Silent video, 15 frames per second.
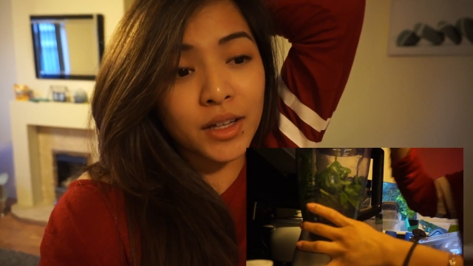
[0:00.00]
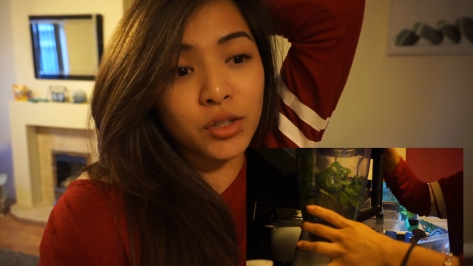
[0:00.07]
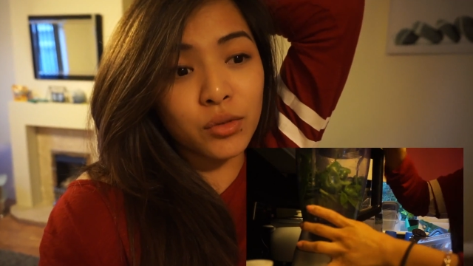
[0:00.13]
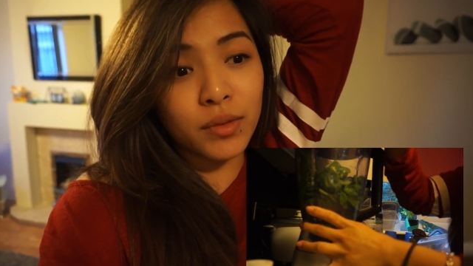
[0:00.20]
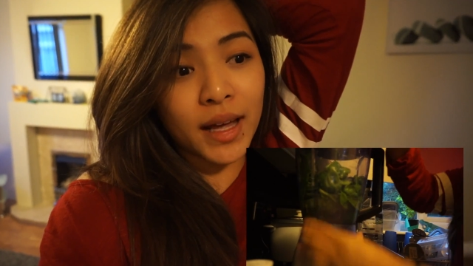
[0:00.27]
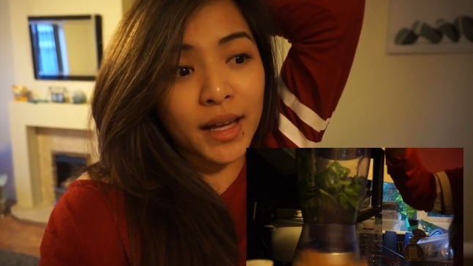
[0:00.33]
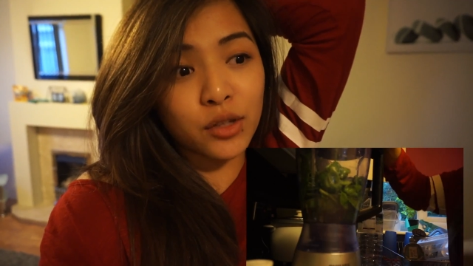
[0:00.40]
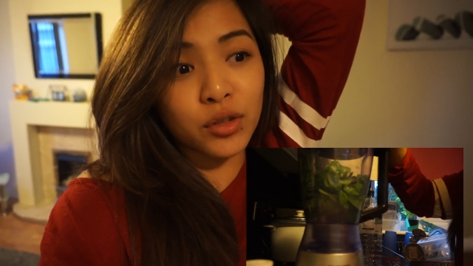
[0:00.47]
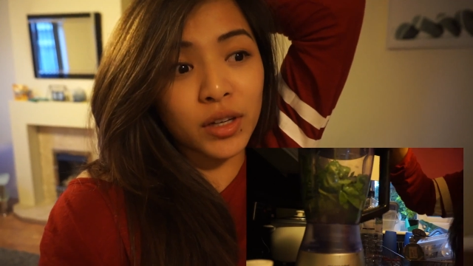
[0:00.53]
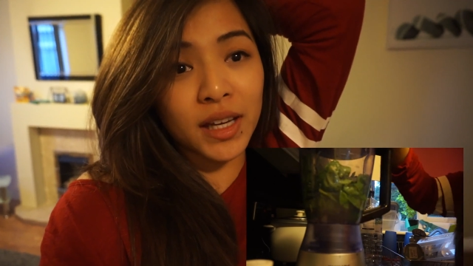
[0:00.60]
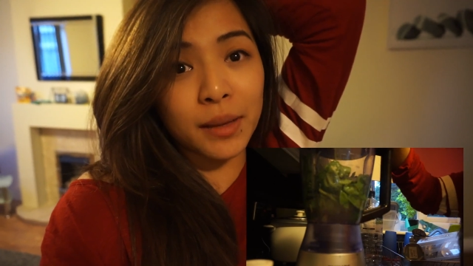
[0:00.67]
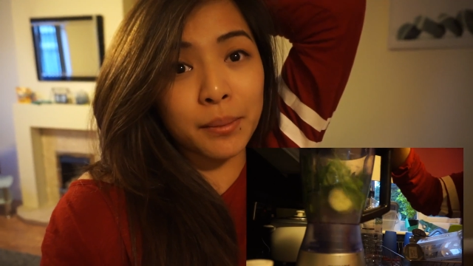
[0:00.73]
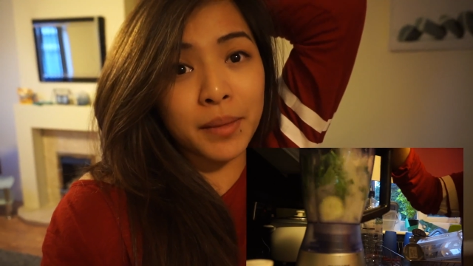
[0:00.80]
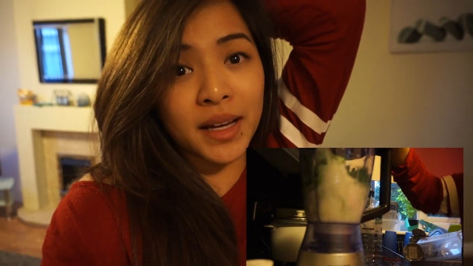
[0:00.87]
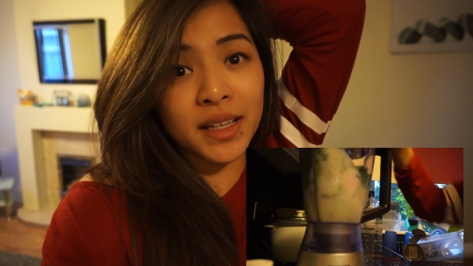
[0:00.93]
I don't like
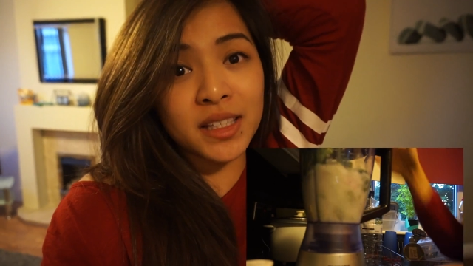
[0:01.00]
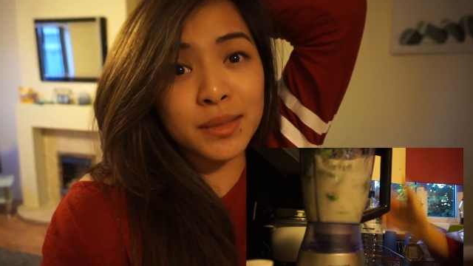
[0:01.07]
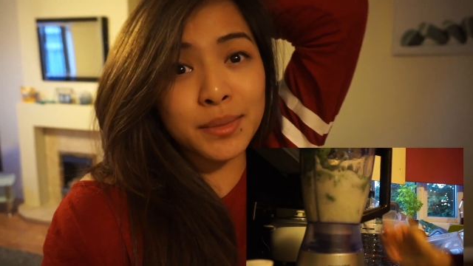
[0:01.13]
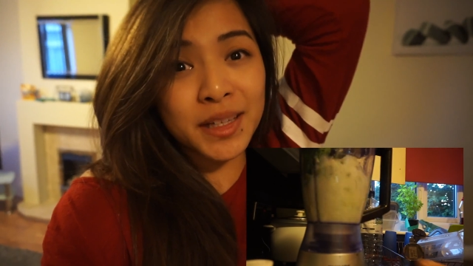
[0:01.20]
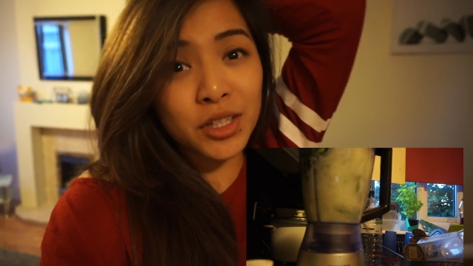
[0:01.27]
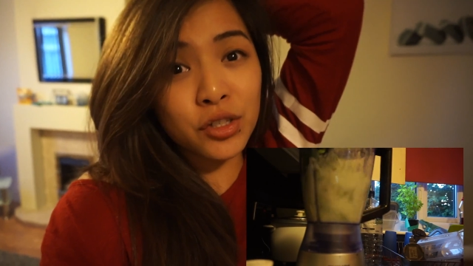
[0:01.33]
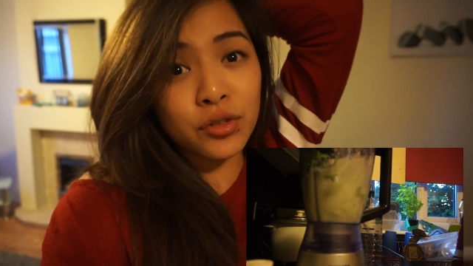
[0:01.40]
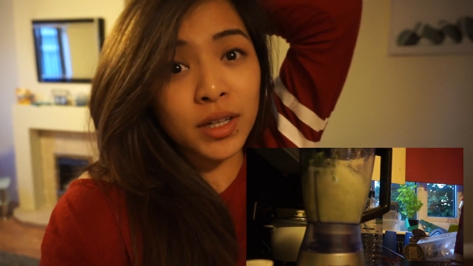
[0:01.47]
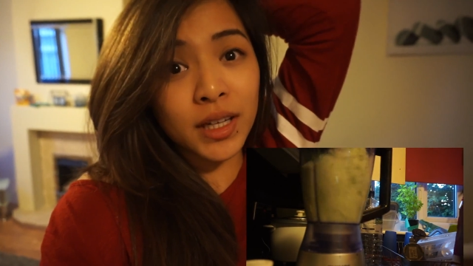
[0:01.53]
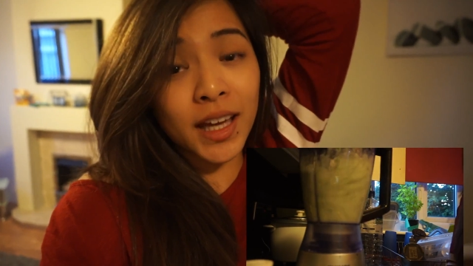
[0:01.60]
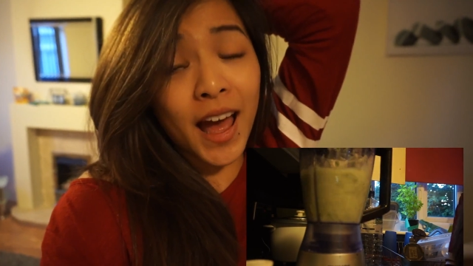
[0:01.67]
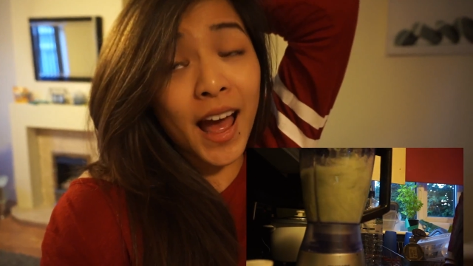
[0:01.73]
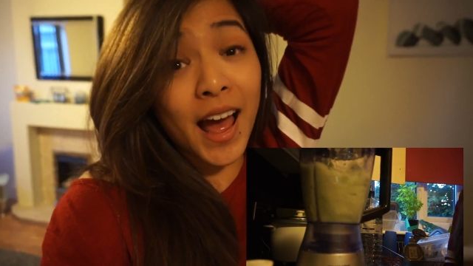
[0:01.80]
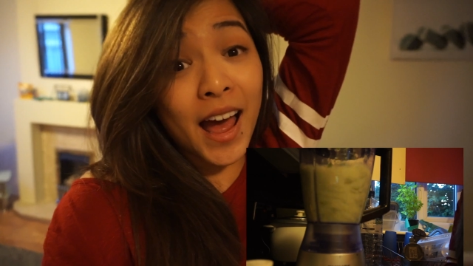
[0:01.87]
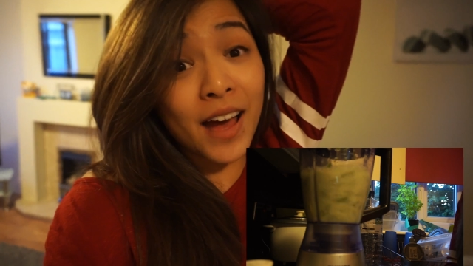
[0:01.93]
drinking my spinach
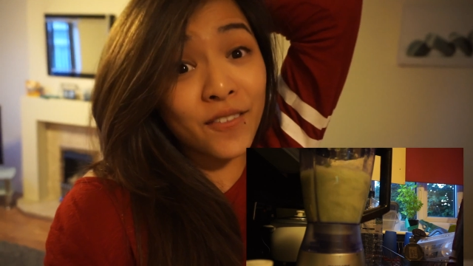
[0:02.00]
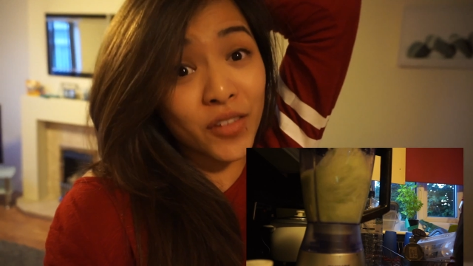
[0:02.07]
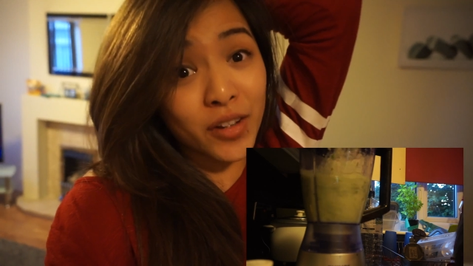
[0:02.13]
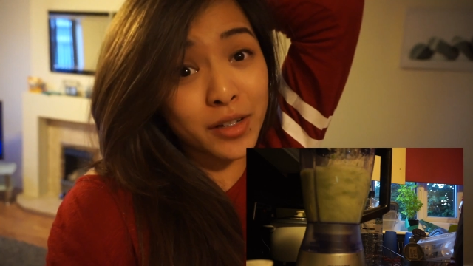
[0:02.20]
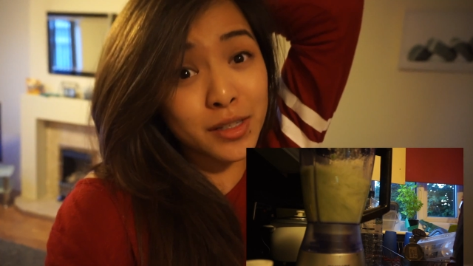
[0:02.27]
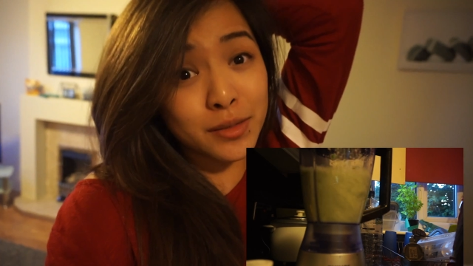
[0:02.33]
drink and